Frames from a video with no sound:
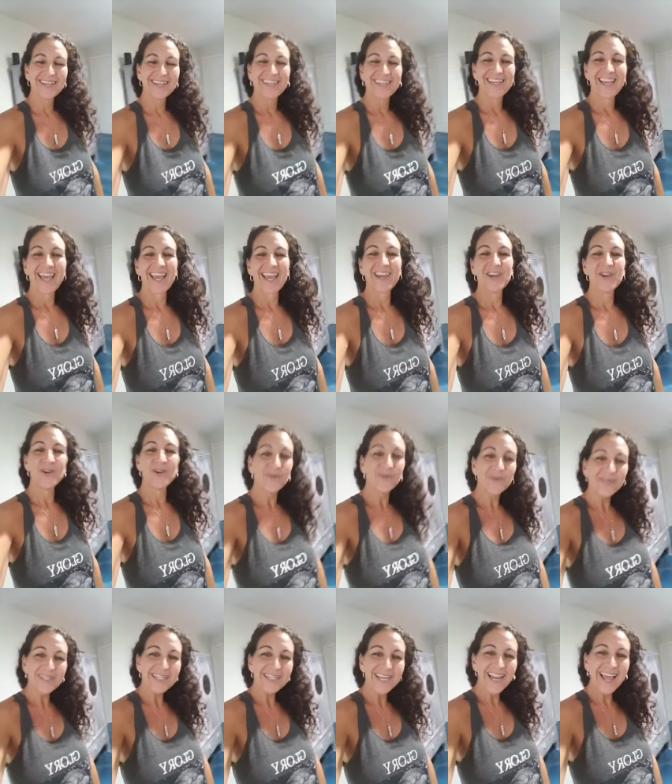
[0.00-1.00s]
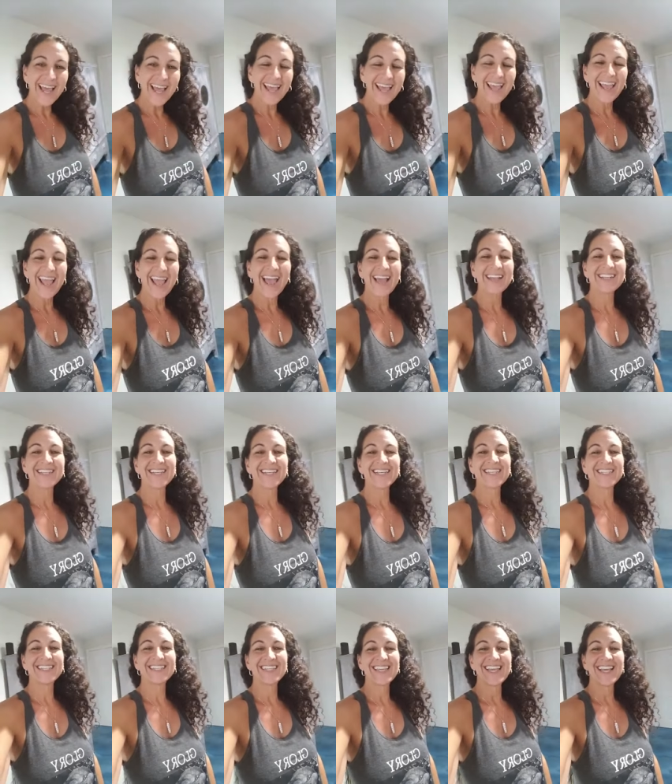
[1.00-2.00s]
at noon today, and
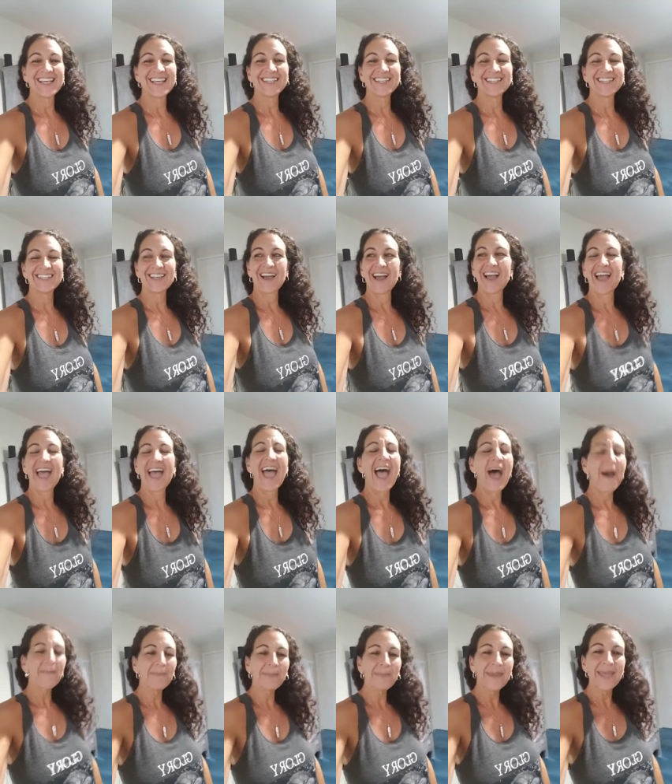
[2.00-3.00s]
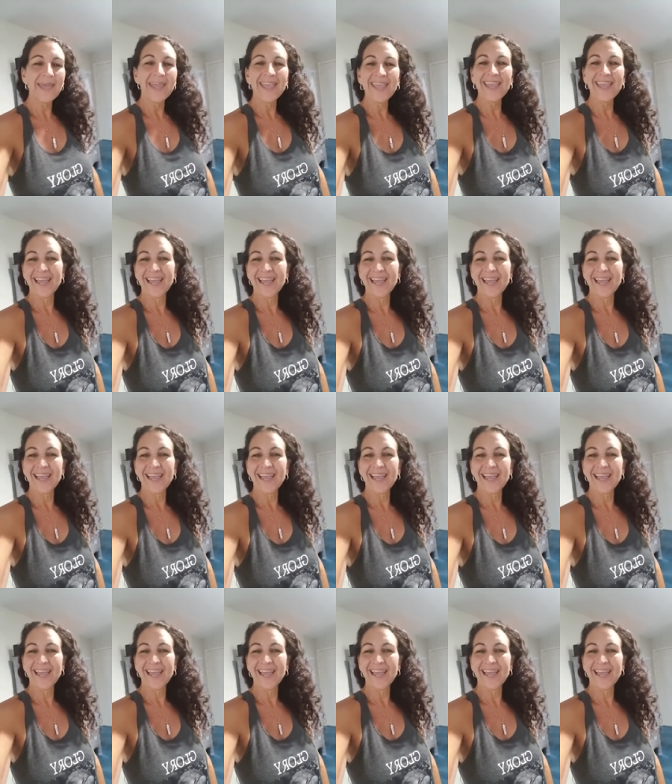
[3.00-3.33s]
Dixie is happy,